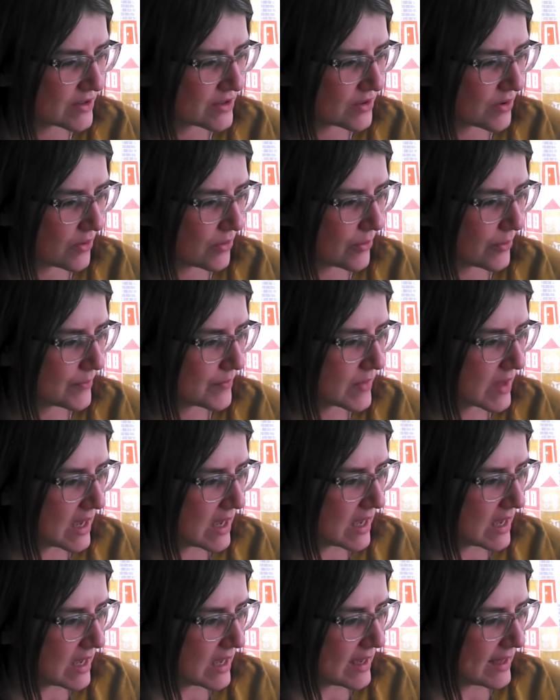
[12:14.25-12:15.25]
So
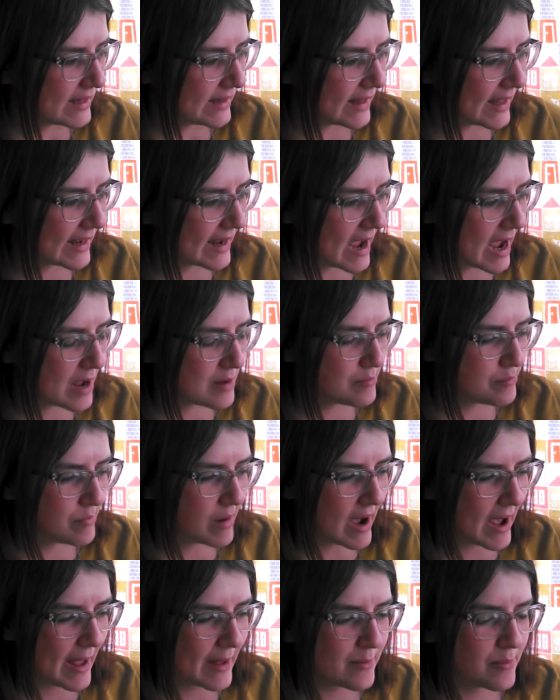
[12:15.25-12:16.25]
like
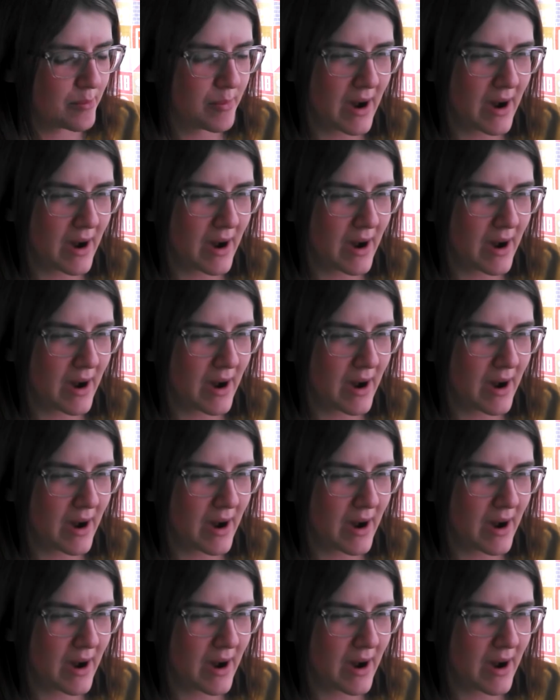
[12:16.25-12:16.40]
I